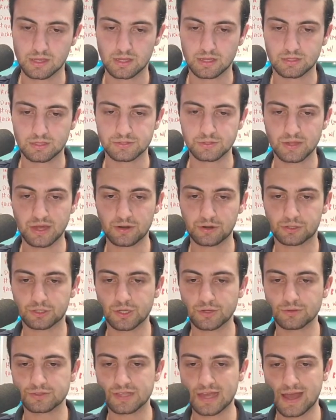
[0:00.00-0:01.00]
So that'll
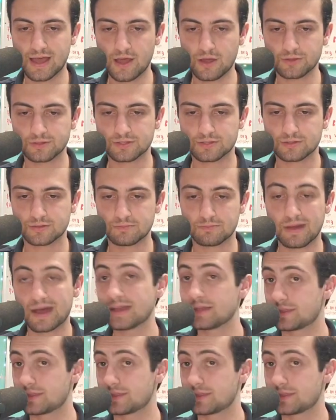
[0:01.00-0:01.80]
close out my